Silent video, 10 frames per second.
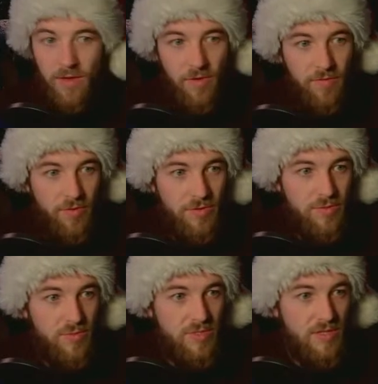Of course,
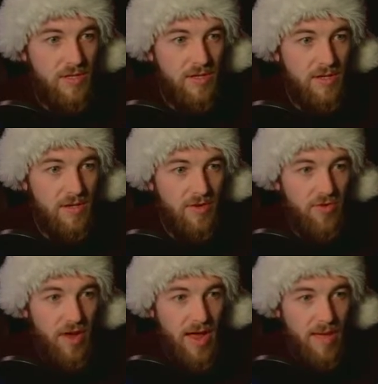we're still gonna
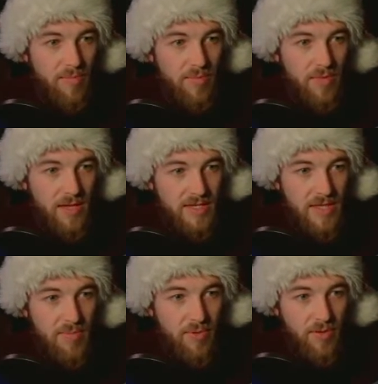grab the
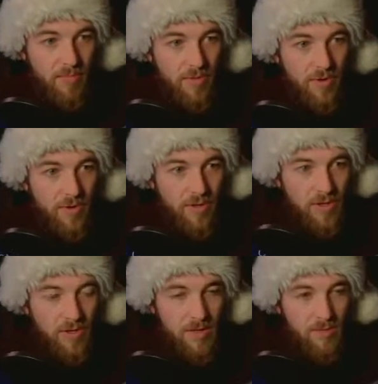example input
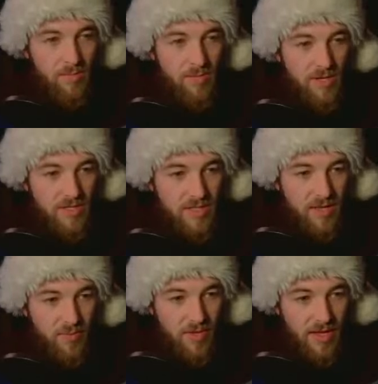because
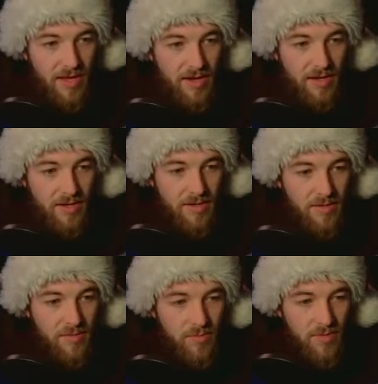then we can
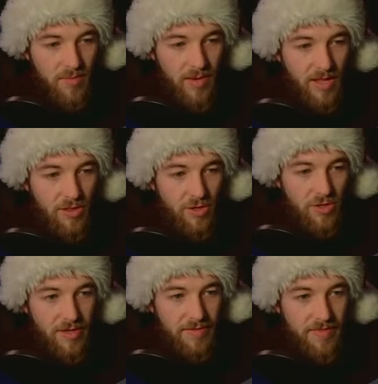
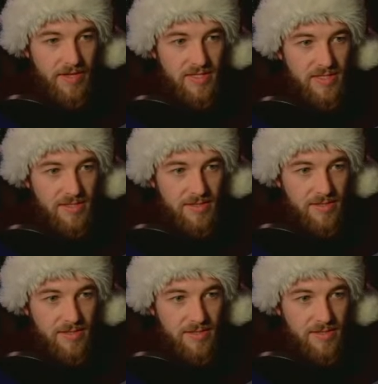look at this